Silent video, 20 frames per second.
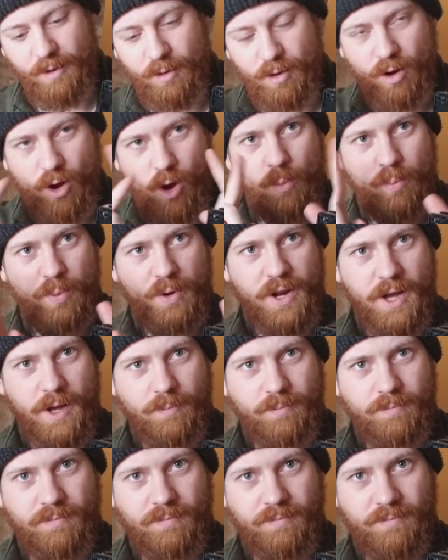open
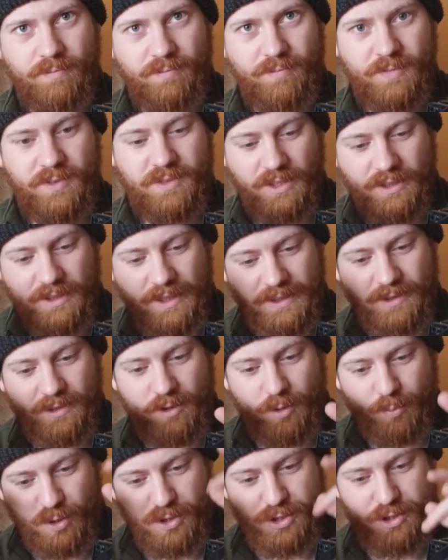up to
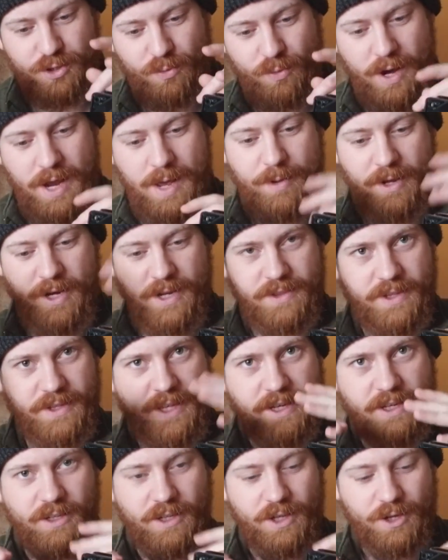push the RAM in and then
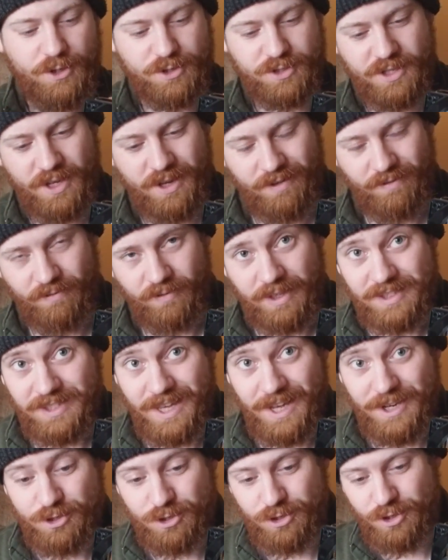they close. That's
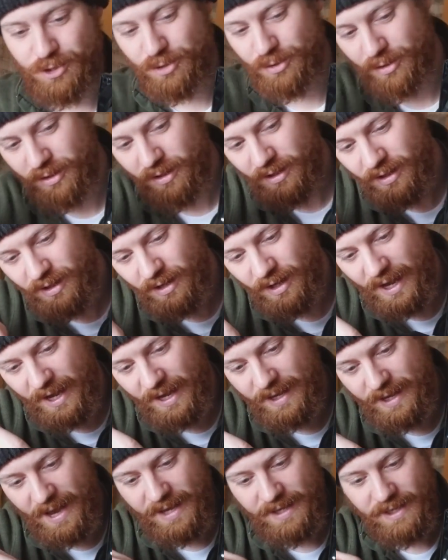not true.
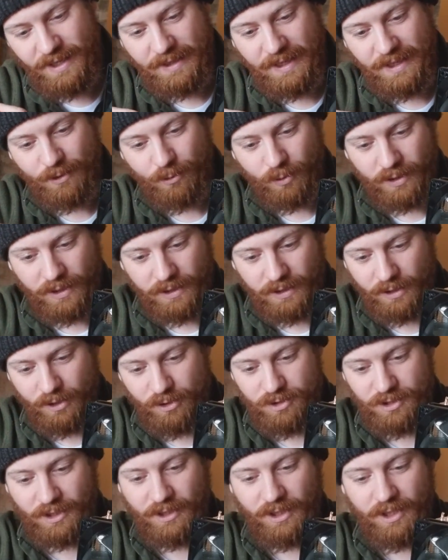I had to get really
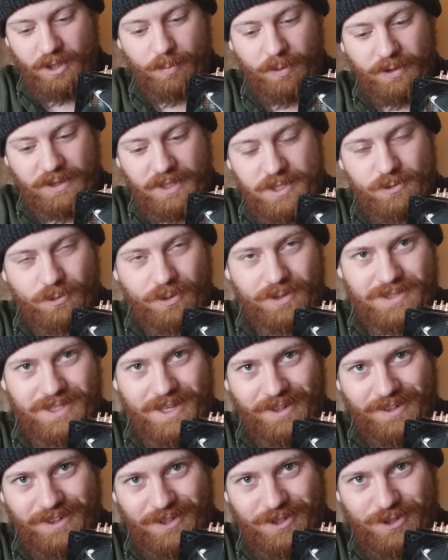close and look, but these ones
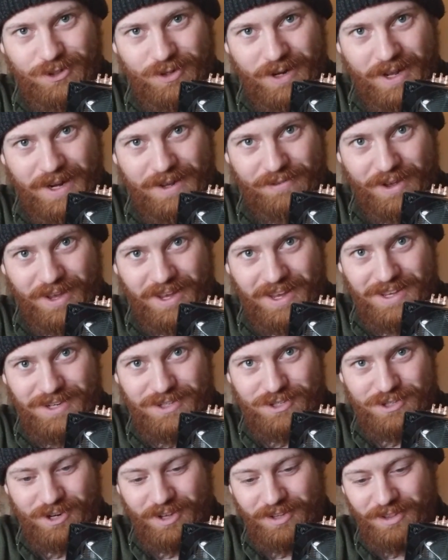down here do not have a
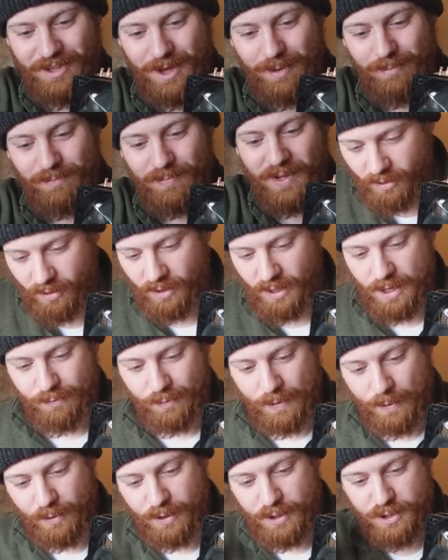hinge on them. If
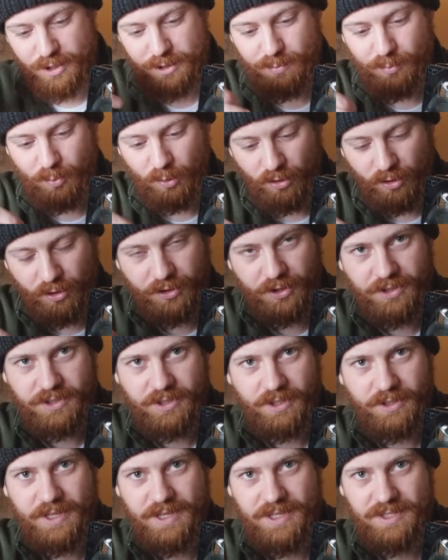I would have just pulled
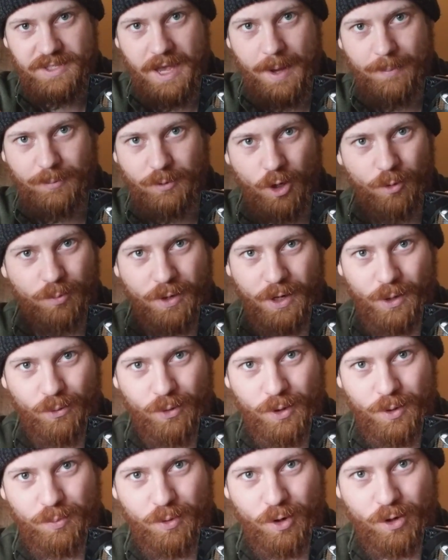until they snapped open, I
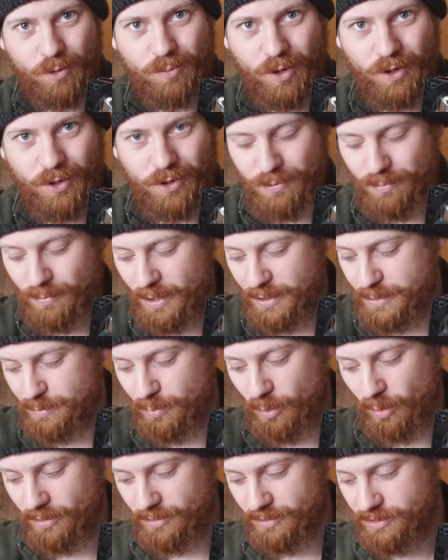would have broke part of the
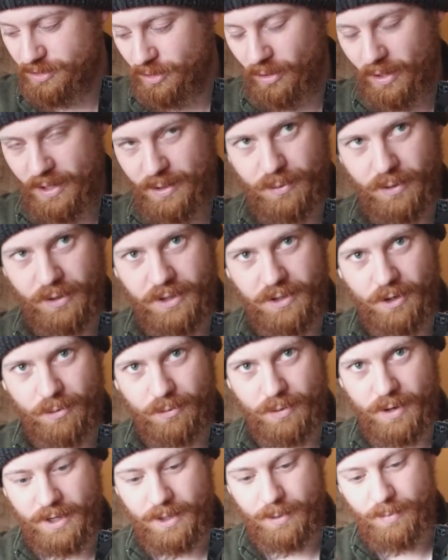motherboard, so I really don't
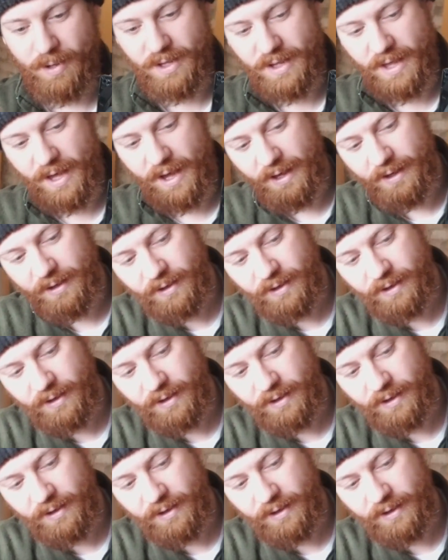recommend that.